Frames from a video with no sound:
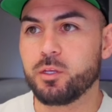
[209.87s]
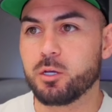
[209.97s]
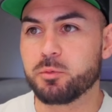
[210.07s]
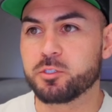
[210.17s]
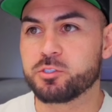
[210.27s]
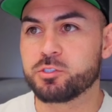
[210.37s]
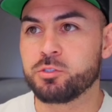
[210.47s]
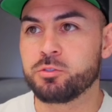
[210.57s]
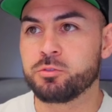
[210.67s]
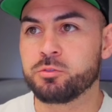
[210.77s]
Coming
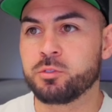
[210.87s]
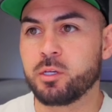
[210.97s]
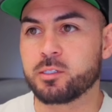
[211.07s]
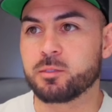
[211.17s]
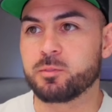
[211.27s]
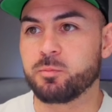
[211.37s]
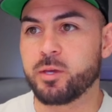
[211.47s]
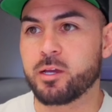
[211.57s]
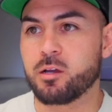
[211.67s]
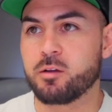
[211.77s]
soon, accepting
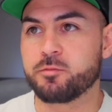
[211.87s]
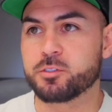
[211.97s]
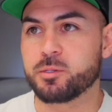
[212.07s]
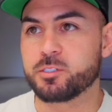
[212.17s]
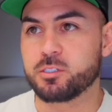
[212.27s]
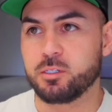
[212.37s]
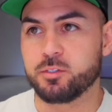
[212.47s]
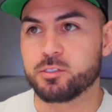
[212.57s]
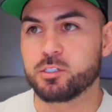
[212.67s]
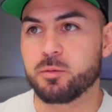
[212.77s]
back offers. I'll just leave
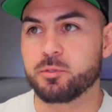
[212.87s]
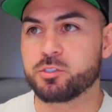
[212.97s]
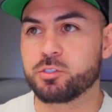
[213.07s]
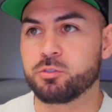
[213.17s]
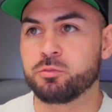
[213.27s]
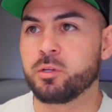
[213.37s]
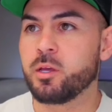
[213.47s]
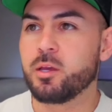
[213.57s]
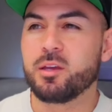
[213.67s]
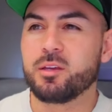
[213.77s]
this to coming soon.
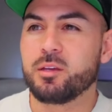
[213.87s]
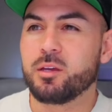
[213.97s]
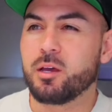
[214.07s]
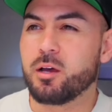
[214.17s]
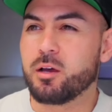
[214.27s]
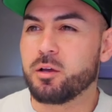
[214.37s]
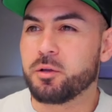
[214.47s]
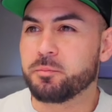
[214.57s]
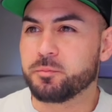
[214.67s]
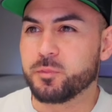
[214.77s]

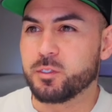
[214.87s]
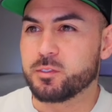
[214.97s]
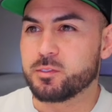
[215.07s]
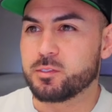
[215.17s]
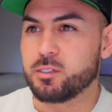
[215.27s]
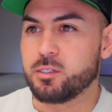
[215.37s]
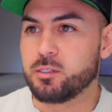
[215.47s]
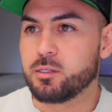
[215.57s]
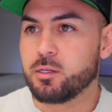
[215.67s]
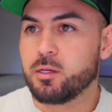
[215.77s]
Let's
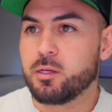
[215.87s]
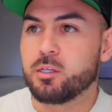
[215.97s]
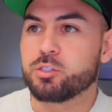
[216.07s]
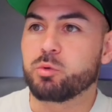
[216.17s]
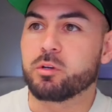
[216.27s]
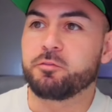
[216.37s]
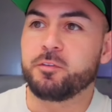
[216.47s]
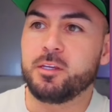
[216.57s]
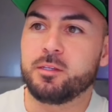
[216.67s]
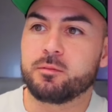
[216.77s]
see, square
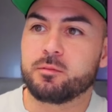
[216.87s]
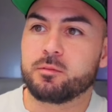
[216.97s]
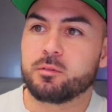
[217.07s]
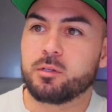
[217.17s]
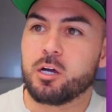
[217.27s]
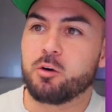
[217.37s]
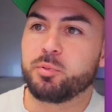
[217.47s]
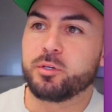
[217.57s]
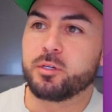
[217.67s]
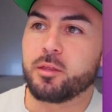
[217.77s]
feet. I'll
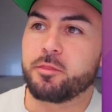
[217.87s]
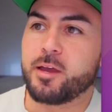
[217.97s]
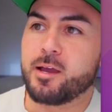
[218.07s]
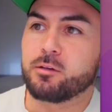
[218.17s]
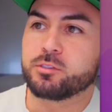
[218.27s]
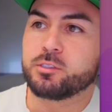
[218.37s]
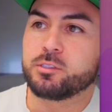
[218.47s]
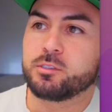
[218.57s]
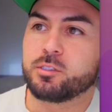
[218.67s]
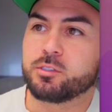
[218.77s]
put
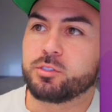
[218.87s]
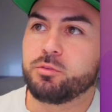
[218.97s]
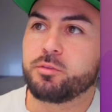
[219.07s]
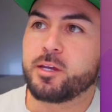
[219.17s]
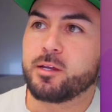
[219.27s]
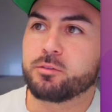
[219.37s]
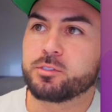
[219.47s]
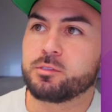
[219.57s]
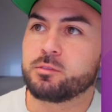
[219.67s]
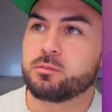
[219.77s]
1,000 to
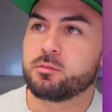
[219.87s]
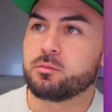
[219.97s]
2,000.